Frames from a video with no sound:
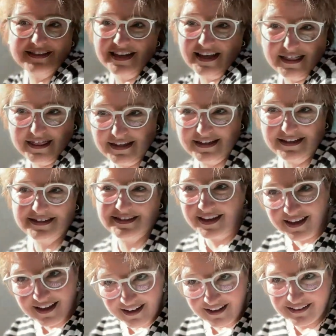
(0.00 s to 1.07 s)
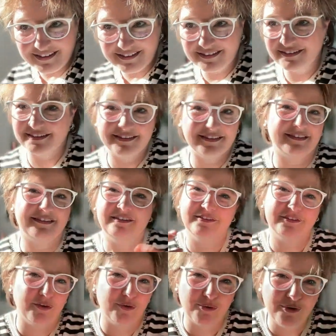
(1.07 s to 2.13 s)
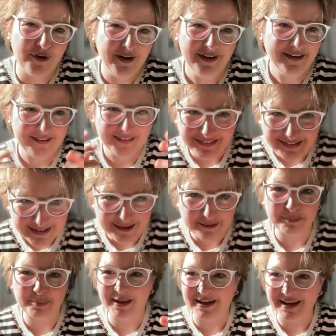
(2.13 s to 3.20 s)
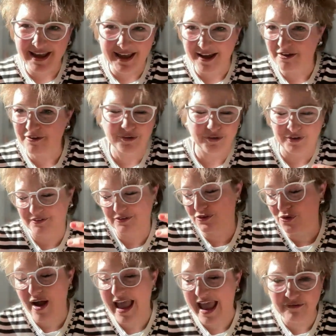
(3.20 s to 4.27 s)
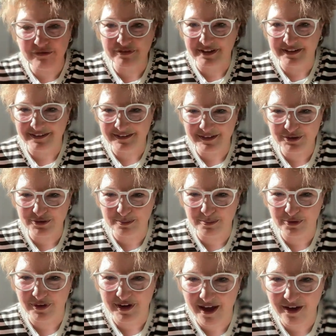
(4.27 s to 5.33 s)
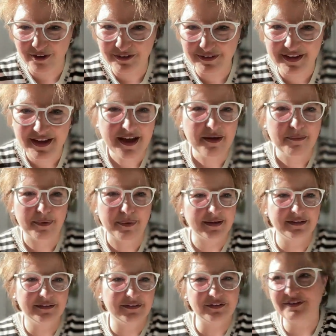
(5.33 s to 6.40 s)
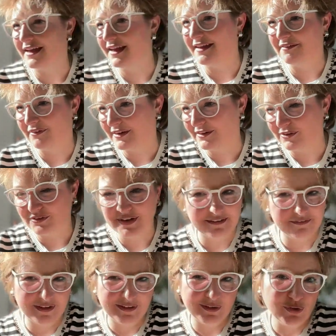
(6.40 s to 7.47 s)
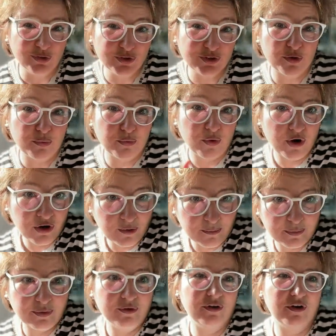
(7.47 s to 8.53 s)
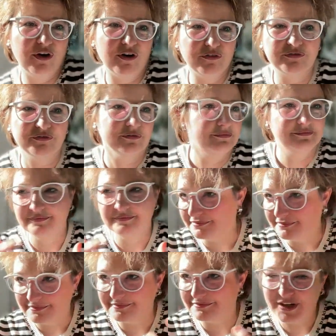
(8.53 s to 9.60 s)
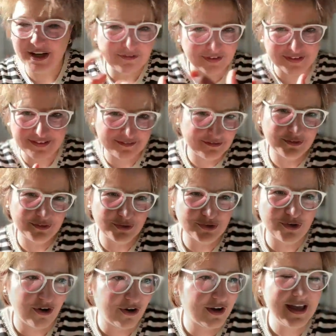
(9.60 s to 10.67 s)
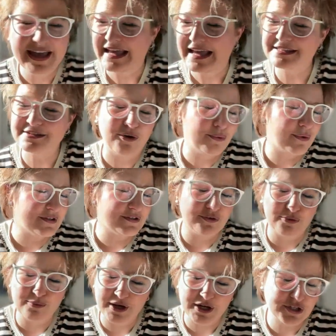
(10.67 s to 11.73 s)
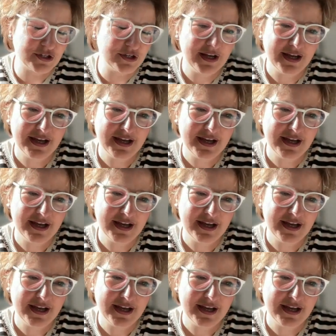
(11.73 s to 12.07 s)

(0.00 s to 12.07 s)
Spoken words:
and this is so deep and or so heavy, to pronounce. But you say when you use the verb of whatever you talk, it's always so much